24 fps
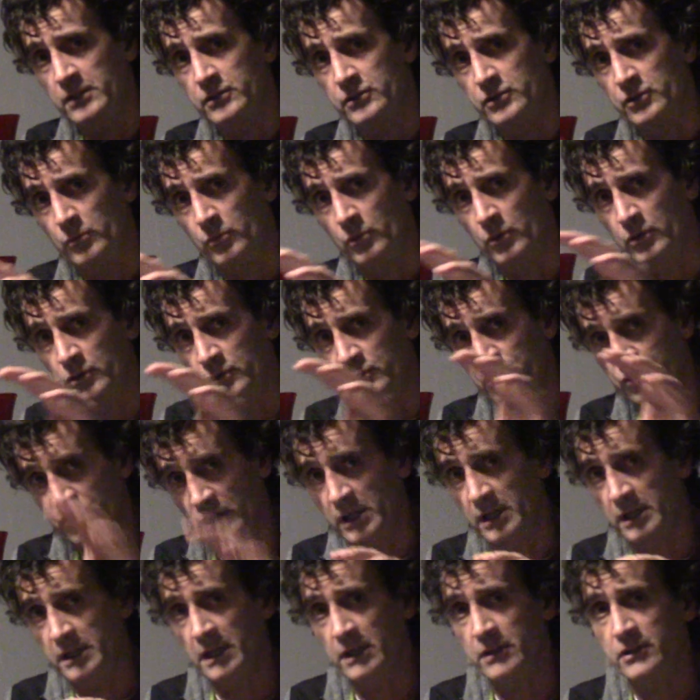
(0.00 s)
towards drug
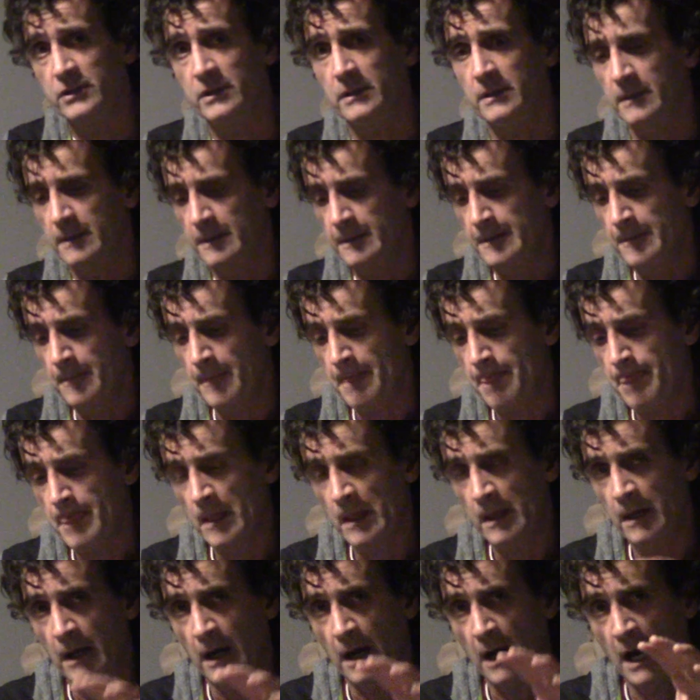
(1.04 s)
addiction.
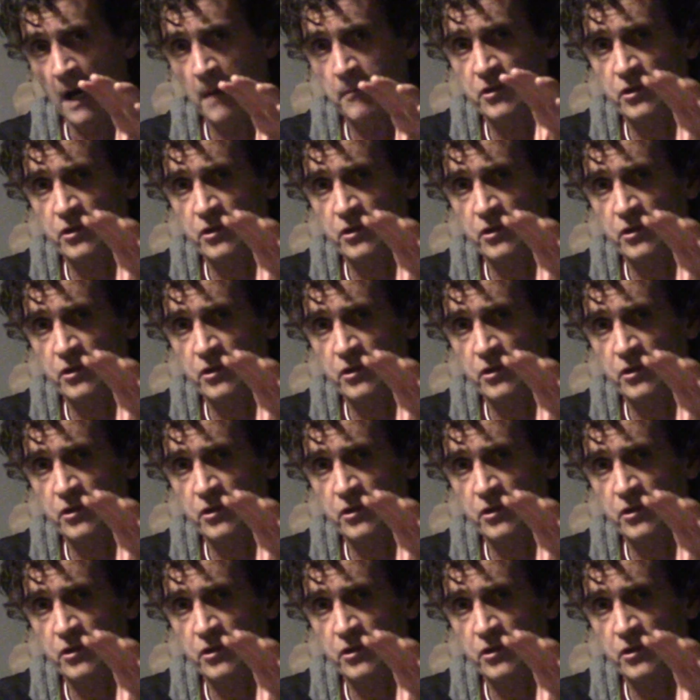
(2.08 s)
I'm